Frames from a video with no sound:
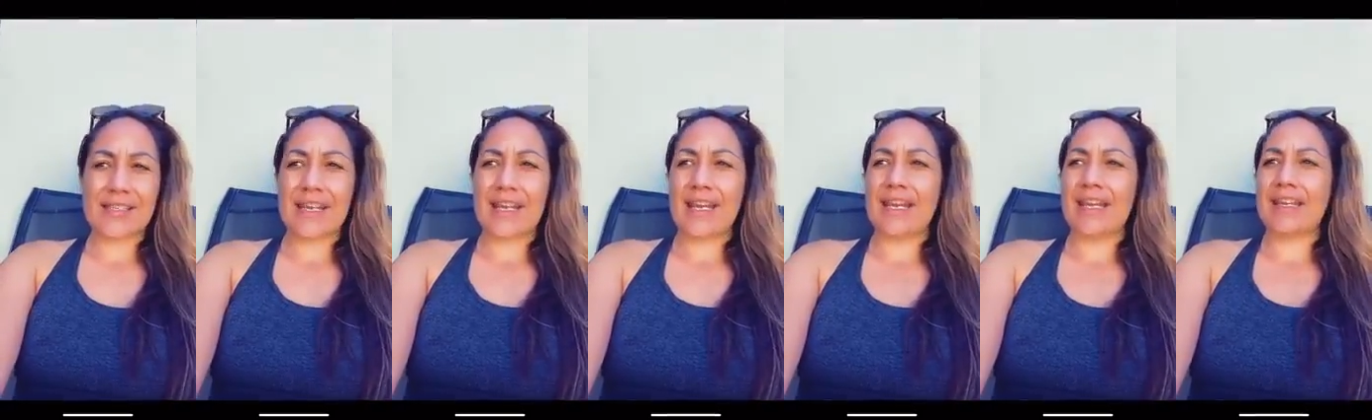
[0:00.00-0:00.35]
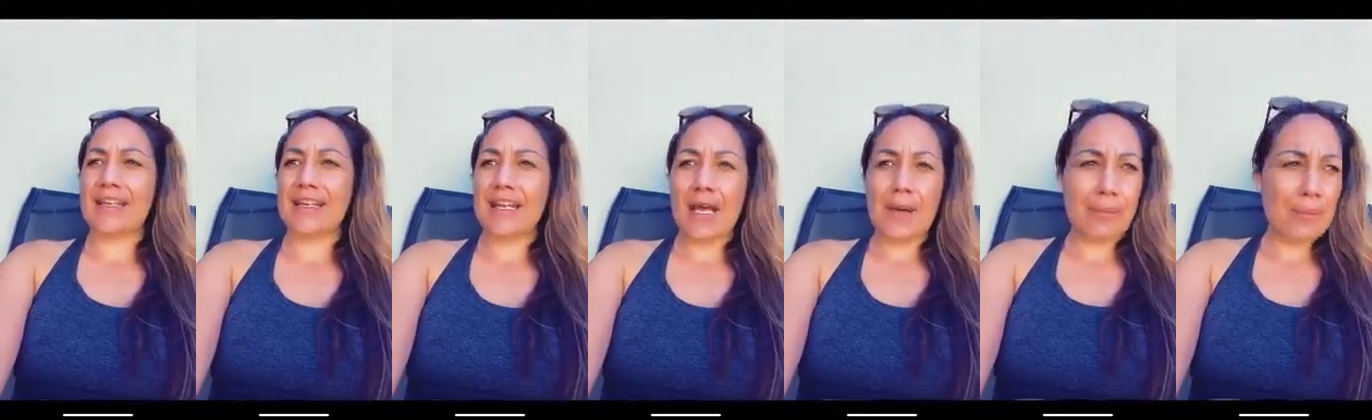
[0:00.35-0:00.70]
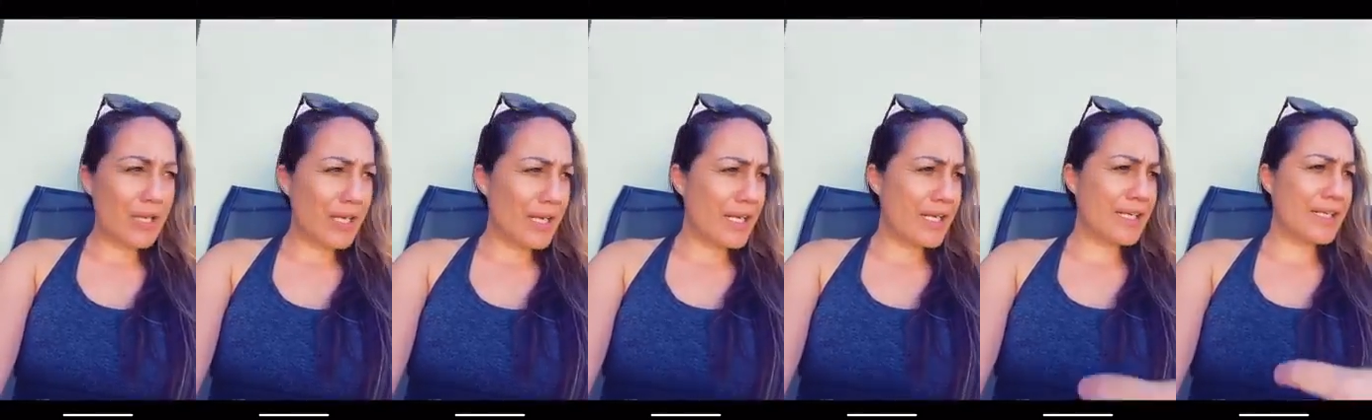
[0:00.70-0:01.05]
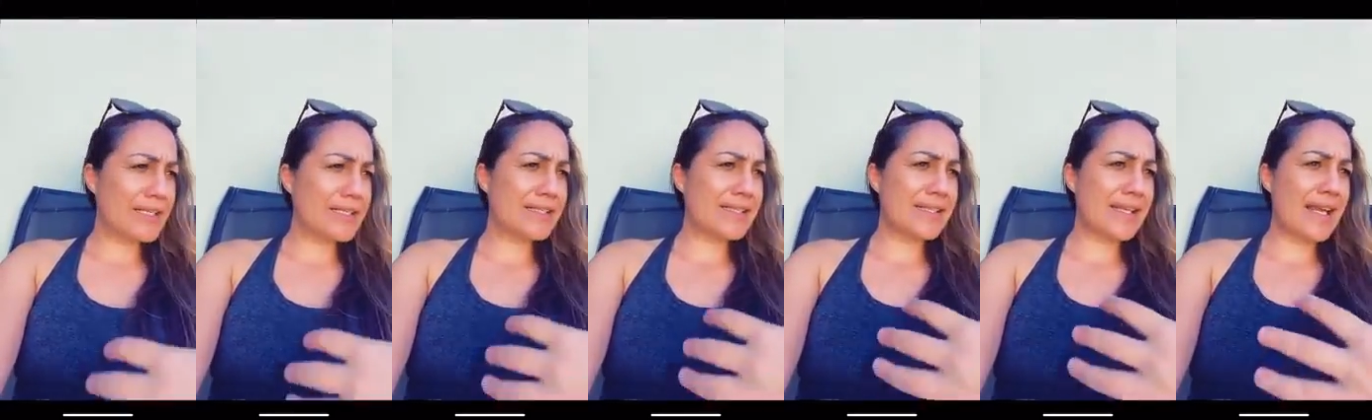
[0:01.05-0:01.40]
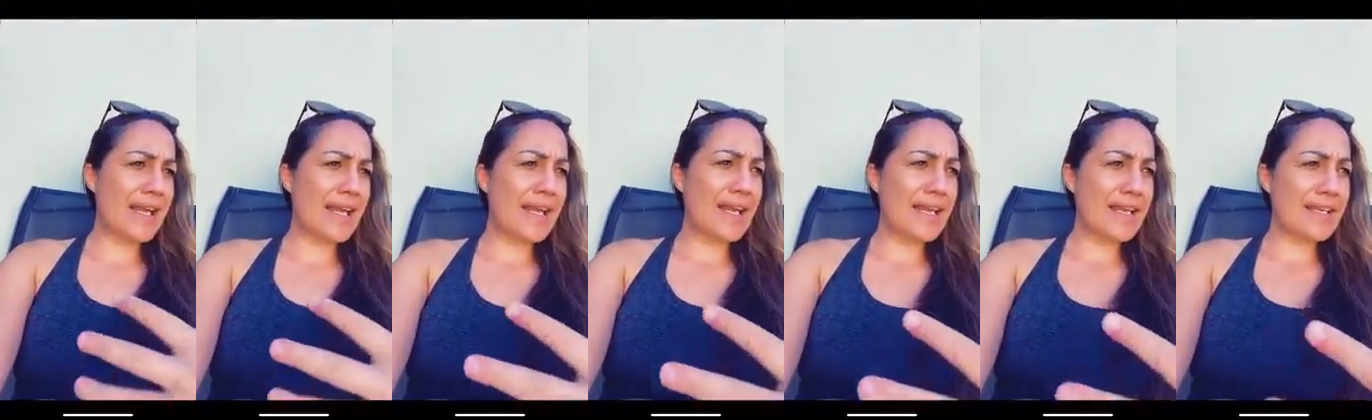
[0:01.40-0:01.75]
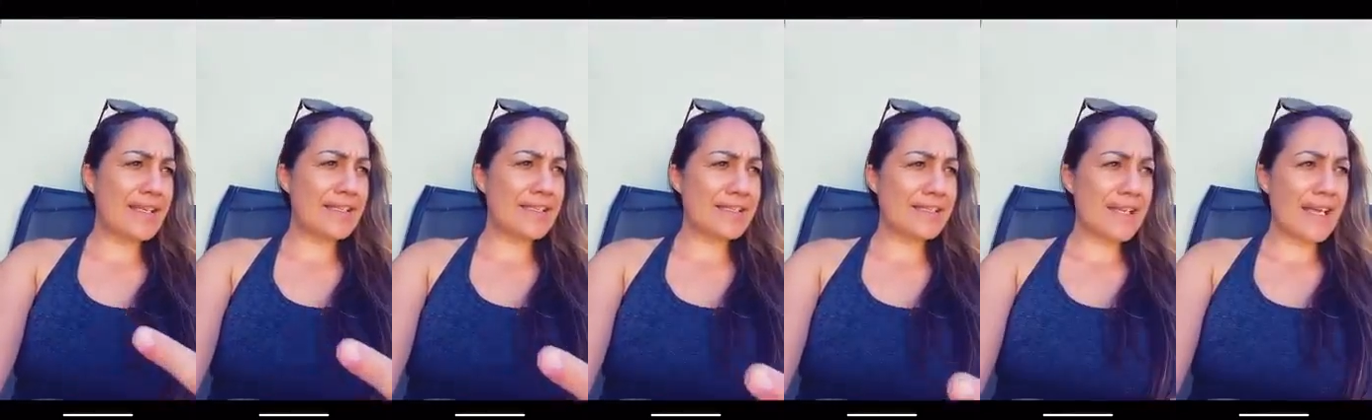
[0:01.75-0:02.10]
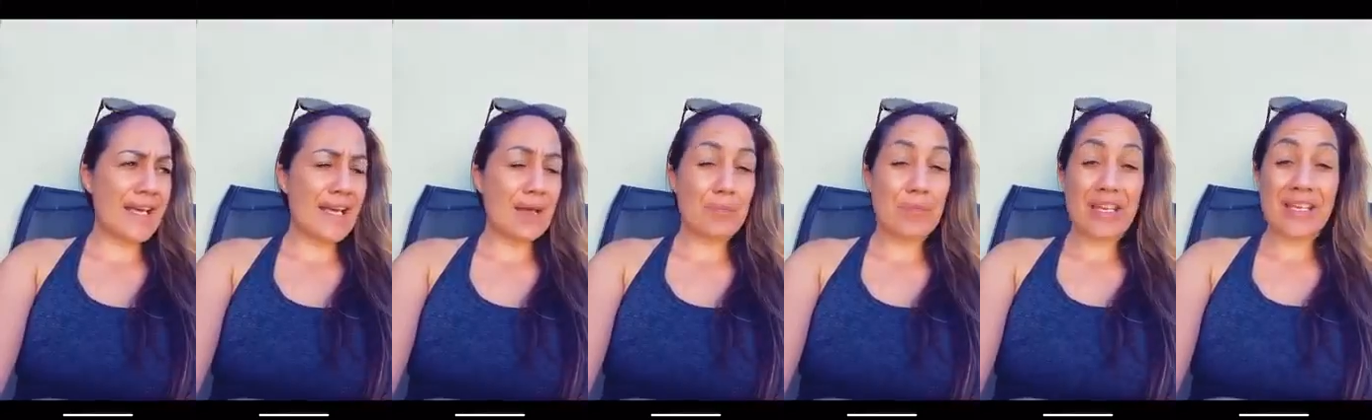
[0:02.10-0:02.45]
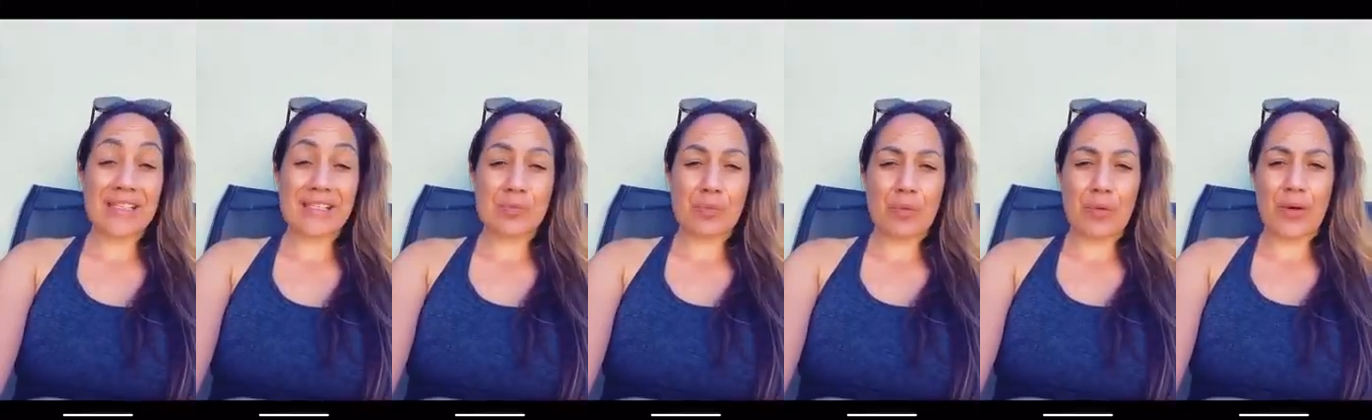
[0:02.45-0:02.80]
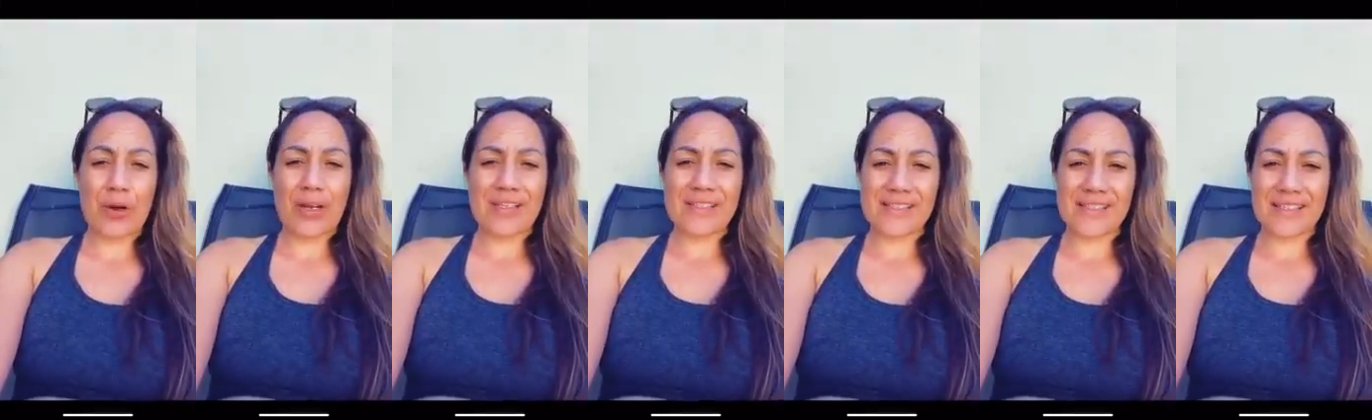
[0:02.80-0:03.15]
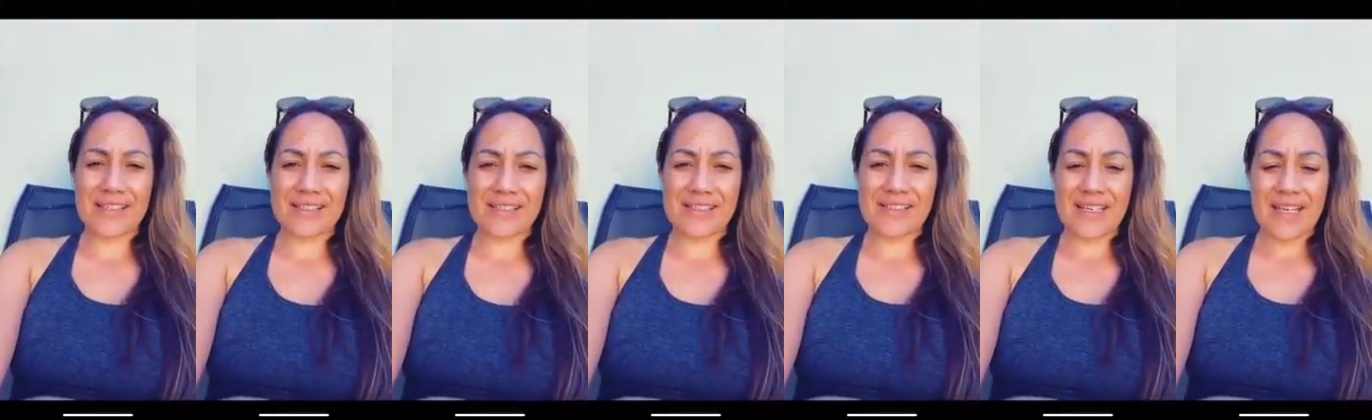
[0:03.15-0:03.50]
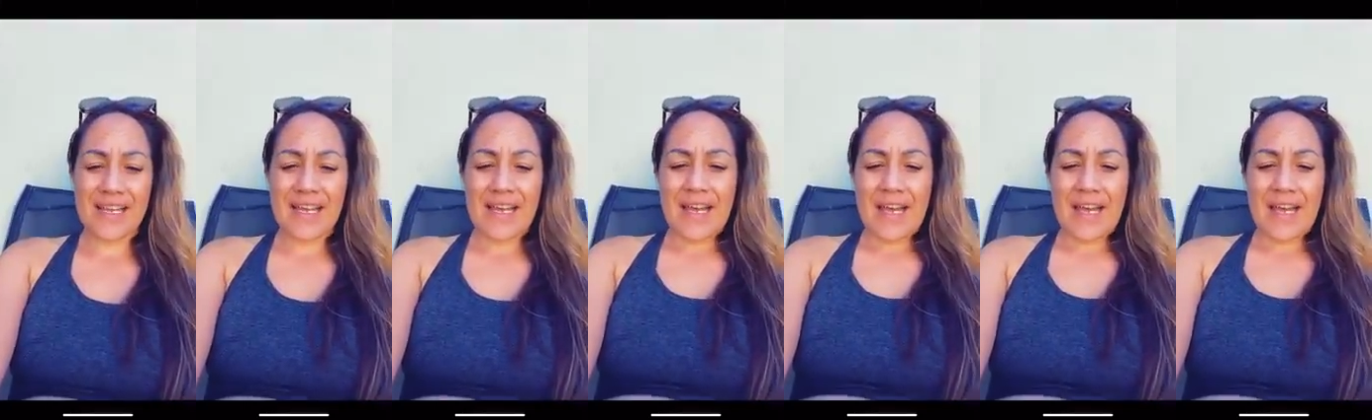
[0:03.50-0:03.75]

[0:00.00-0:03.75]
and companies and enterprises,